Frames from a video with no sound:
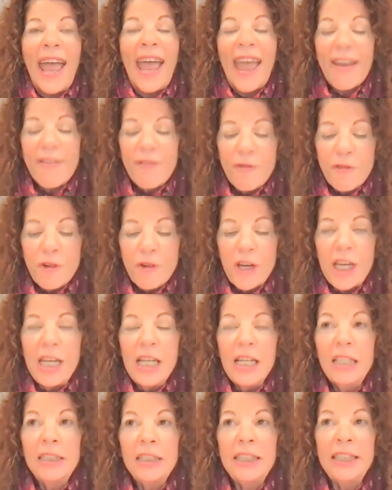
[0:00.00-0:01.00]

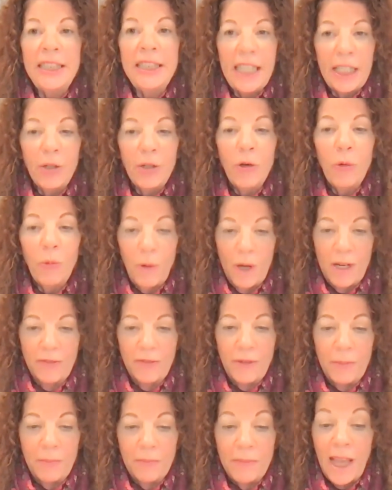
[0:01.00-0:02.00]
Every single one
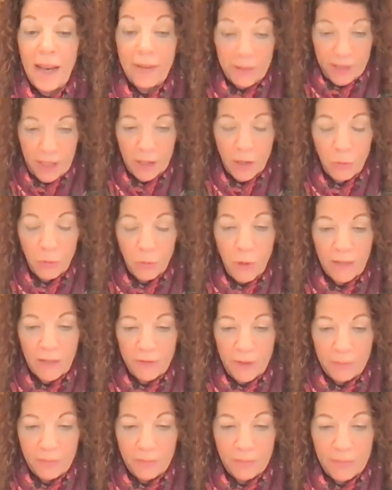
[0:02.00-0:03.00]
of
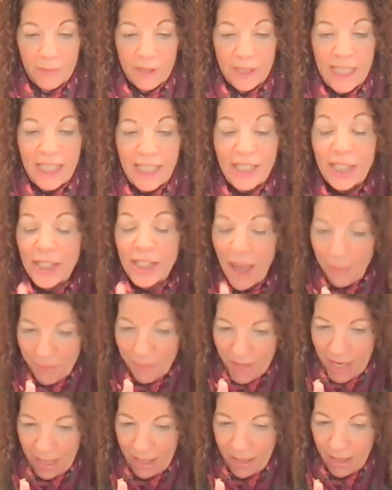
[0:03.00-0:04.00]
them did
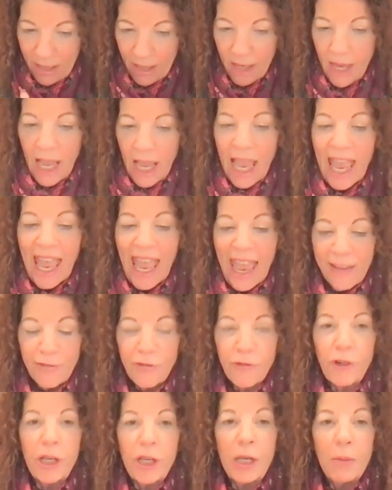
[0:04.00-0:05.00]
something
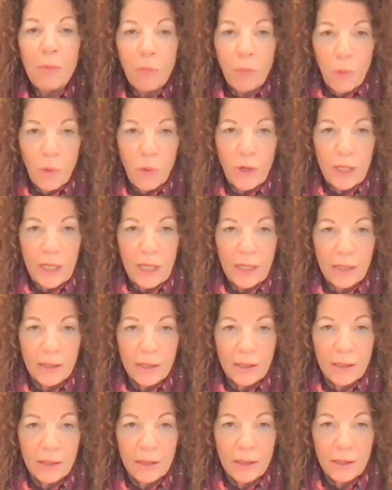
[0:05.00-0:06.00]
every morning
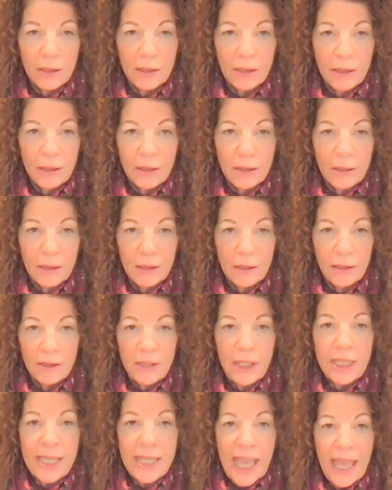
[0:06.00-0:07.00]

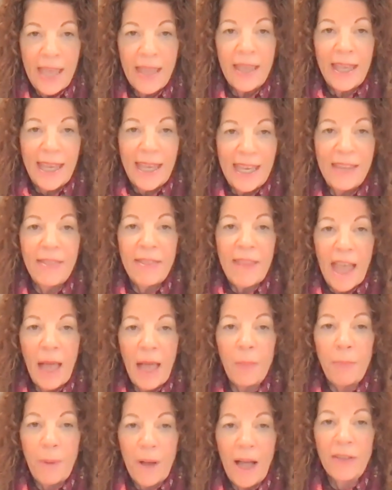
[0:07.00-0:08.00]
to get in
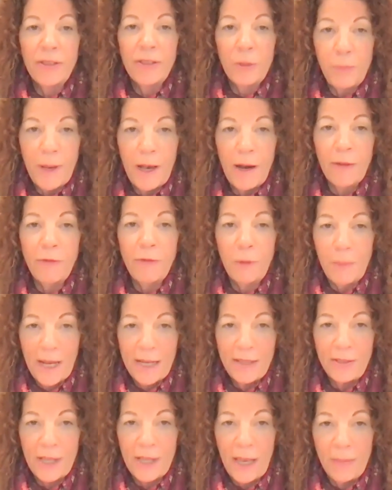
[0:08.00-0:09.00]
that positive, powerful
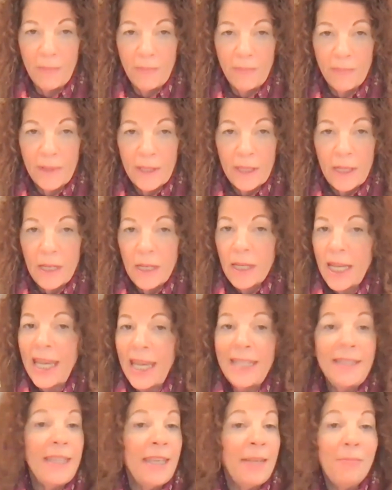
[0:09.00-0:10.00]
mindset.
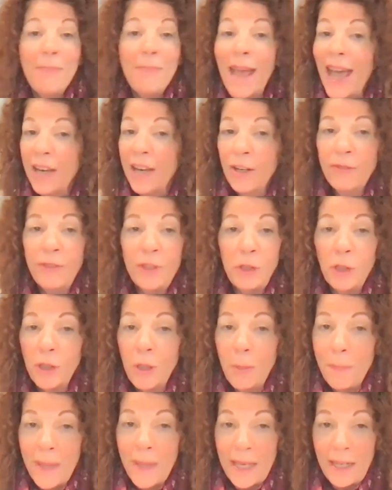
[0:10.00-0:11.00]
It didn't matter if it
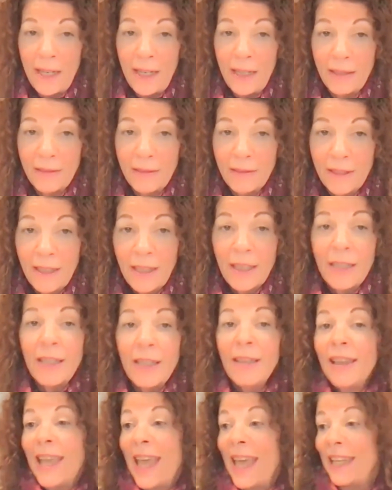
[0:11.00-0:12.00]
took a minute
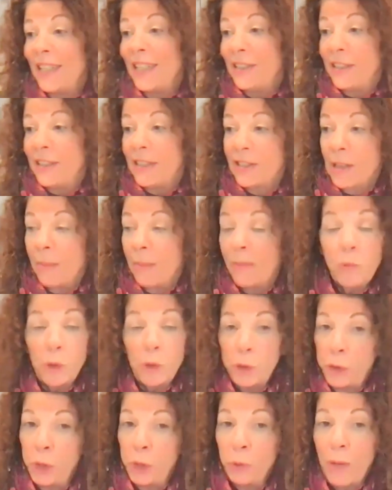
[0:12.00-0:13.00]
and some
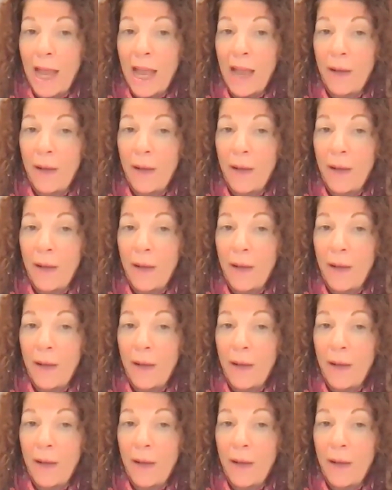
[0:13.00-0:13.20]
were 2